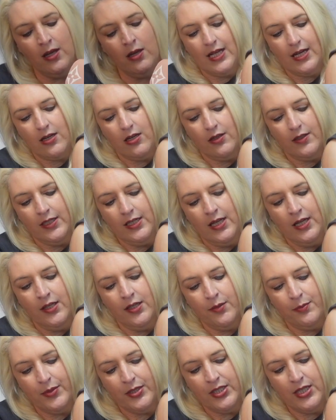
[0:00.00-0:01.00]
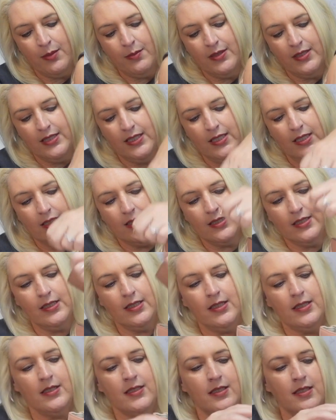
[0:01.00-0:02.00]
like all the other Pochette
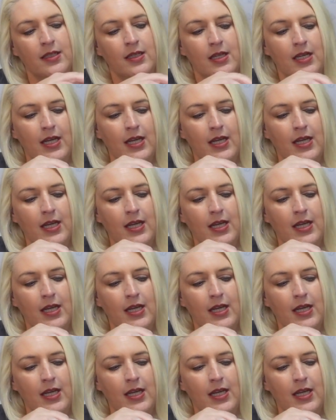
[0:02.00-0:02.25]
Métis.